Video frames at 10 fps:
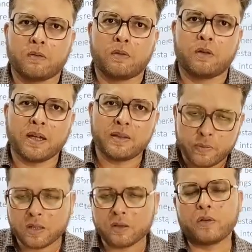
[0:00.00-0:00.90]
Okay,
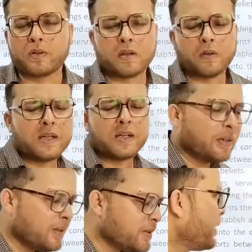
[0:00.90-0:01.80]
during the course of its
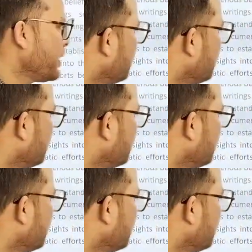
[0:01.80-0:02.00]
history.